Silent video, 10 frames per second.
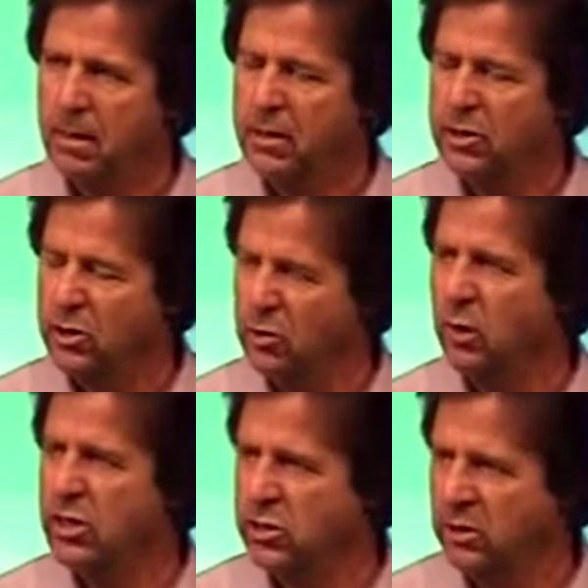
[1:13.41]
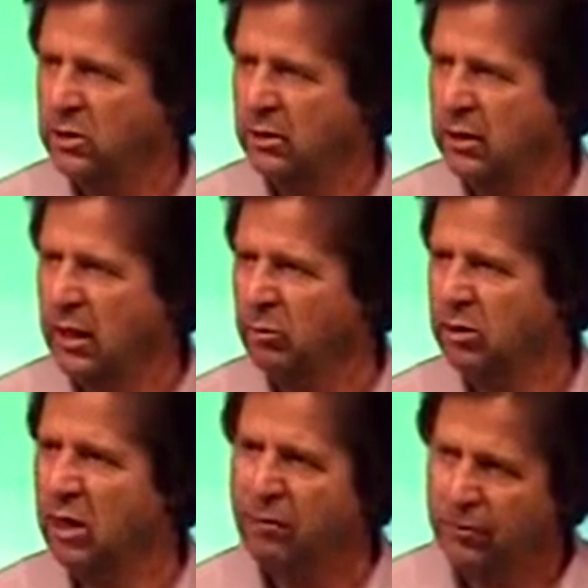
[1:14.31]
situations. God would
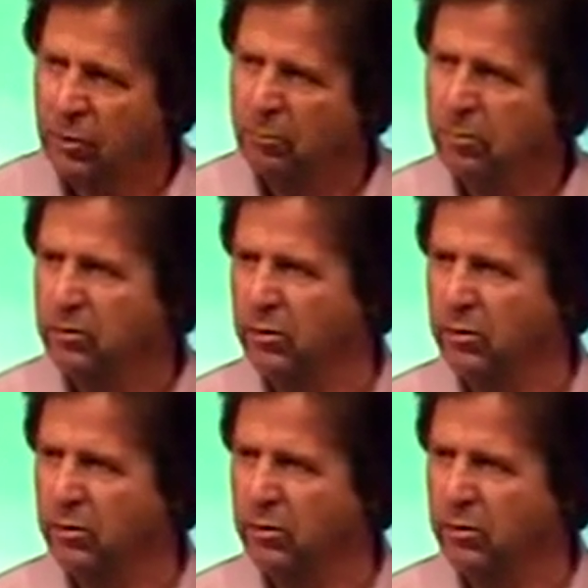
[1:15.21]
comfort them